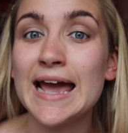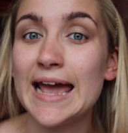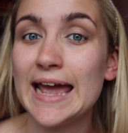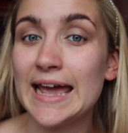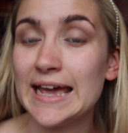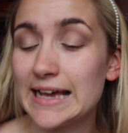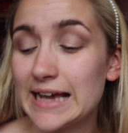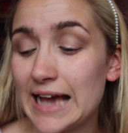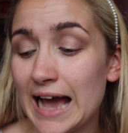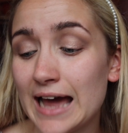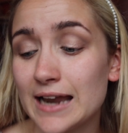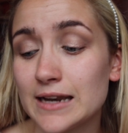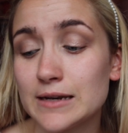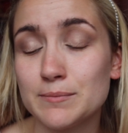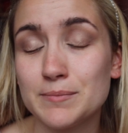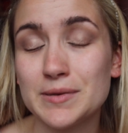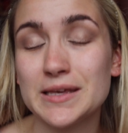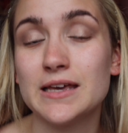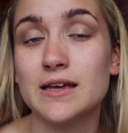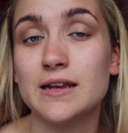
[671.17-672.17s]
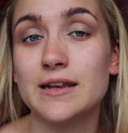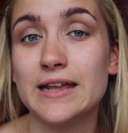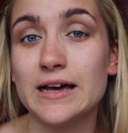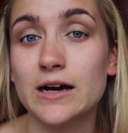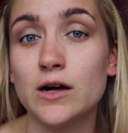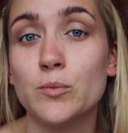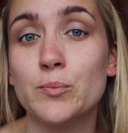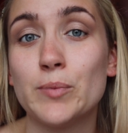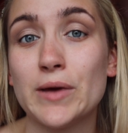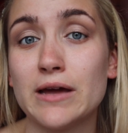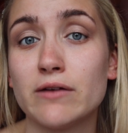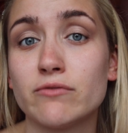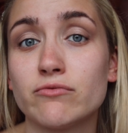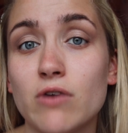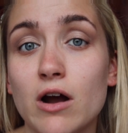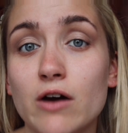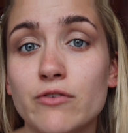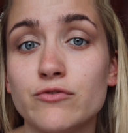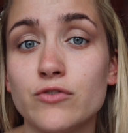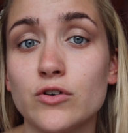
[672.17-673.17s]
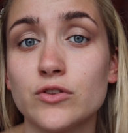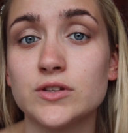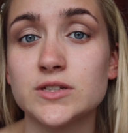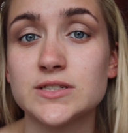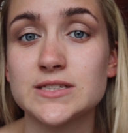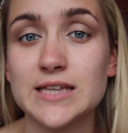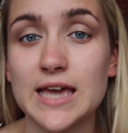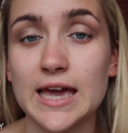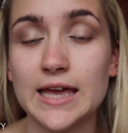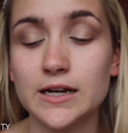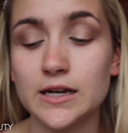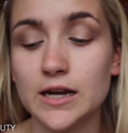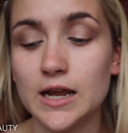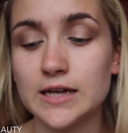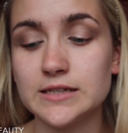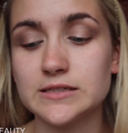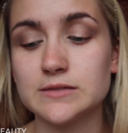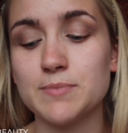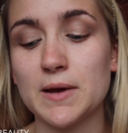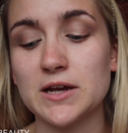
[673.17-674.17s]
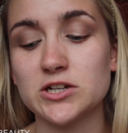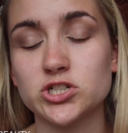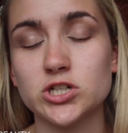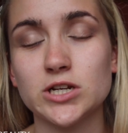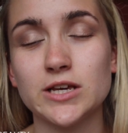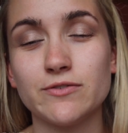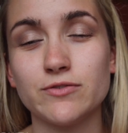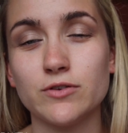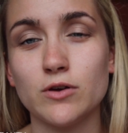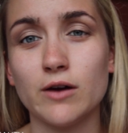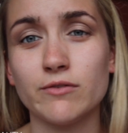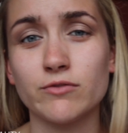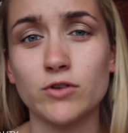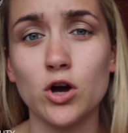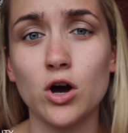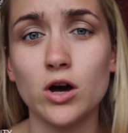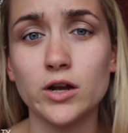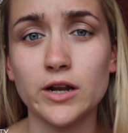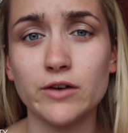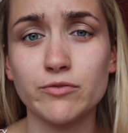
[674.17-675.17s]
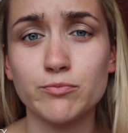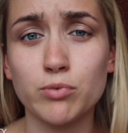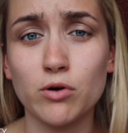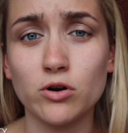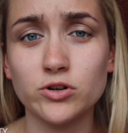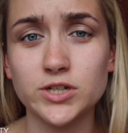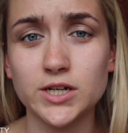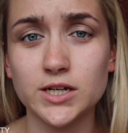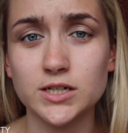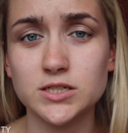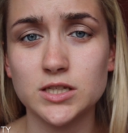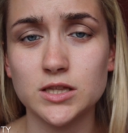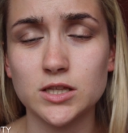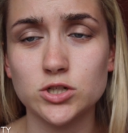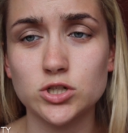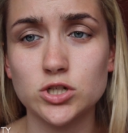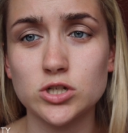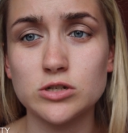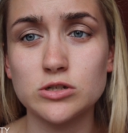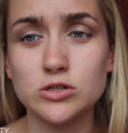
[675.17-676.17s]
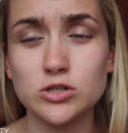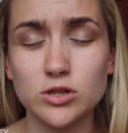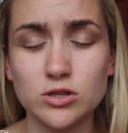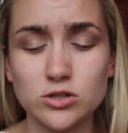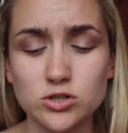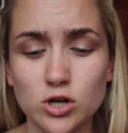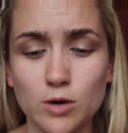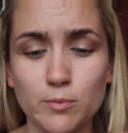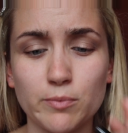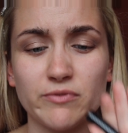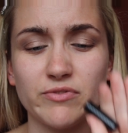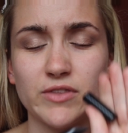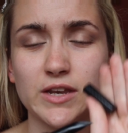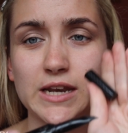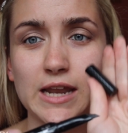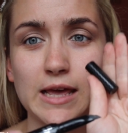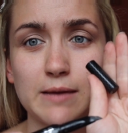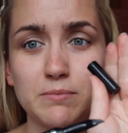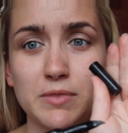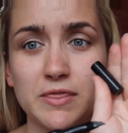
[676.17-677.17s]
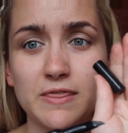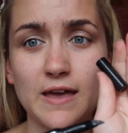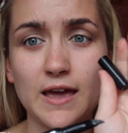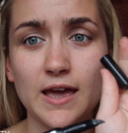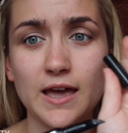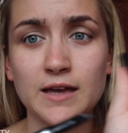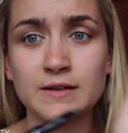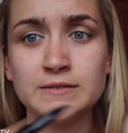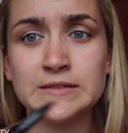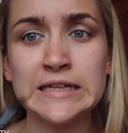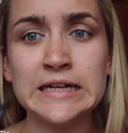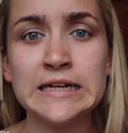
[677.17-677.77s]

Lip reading: it can be a little bit rough on the skin, especially if you haven't got enough product to the top of the nib there.